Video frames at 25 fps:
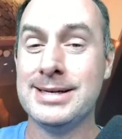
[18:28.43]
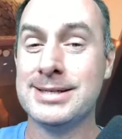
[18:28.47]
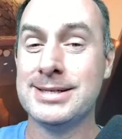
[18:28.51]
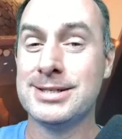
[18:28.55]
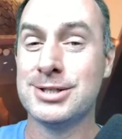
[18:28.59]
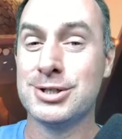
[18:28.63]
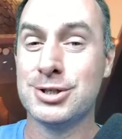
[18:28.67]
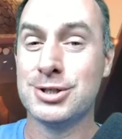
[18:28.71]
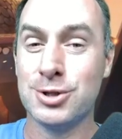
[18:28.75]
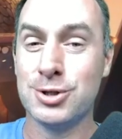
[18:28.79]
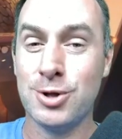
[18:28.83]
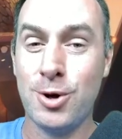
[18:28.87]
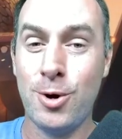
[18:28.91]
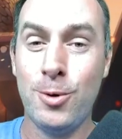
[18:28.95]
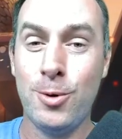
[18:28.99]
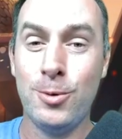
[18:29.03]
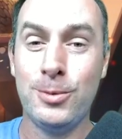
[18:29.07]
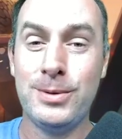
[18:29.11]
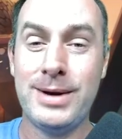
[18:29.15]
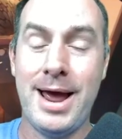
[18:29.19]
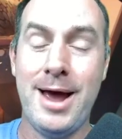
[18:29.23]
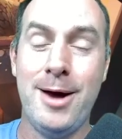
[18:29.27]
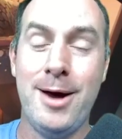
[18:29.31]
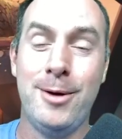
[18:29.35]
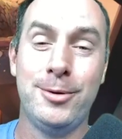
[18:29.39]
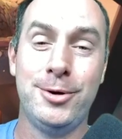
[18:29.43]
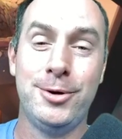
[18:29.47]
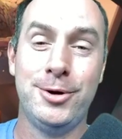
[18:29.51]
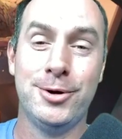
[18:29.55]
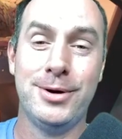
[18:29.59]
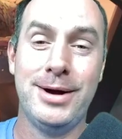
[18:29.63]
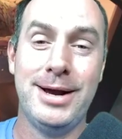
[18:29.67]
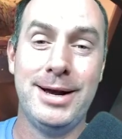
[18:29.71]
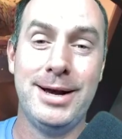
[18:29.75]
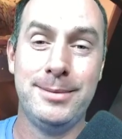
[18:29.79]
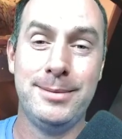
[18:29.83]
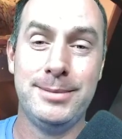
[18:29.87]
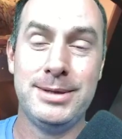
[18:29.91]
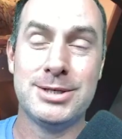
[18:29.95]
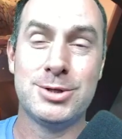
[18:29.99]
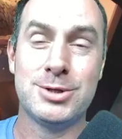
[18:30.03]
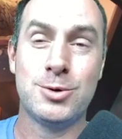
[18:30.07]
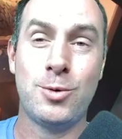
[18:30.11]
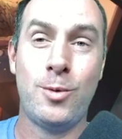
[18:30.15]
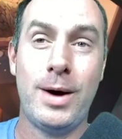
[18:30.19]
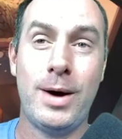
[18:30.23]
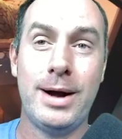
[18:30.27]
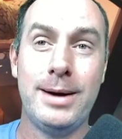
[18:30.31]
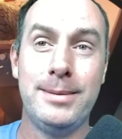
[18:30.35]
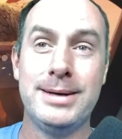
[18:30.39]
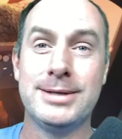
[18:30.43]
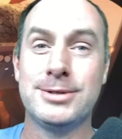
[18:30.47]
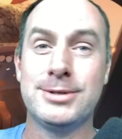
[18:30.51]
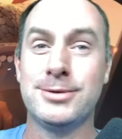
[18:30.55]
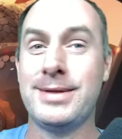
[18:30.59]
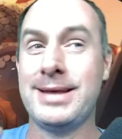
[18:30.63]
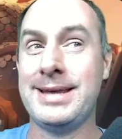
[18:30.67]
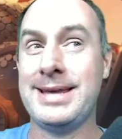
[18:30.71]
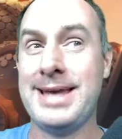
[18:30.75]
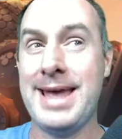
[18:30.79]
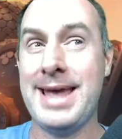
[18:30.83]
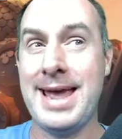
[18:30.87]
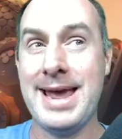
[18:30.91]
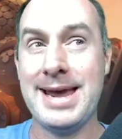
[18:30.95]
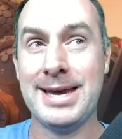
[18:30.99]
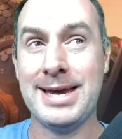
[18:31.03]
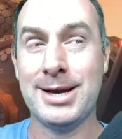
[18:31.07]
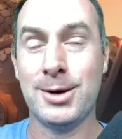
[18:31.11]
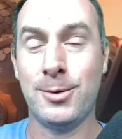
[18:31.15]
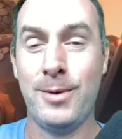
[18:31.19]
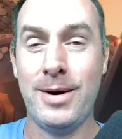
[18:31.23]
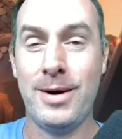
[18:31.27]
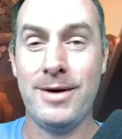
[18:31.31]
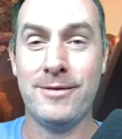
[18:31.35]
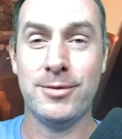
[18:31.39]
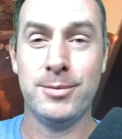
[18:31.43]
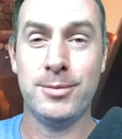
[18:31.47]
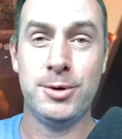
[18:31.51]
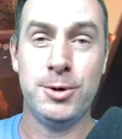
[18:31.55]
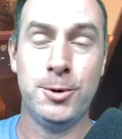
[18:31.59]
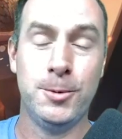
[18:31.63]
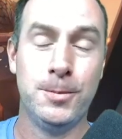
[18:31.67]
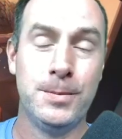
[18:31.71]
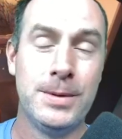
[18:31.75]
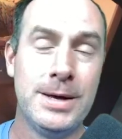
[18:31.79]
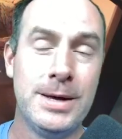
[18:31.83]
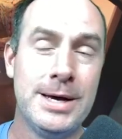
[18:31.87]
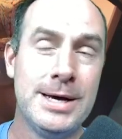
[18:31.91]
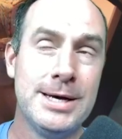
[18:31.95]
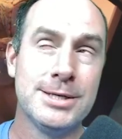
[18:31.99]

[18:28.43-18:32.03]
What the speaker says: slow down your enemies quite a bit so they can't get away from you.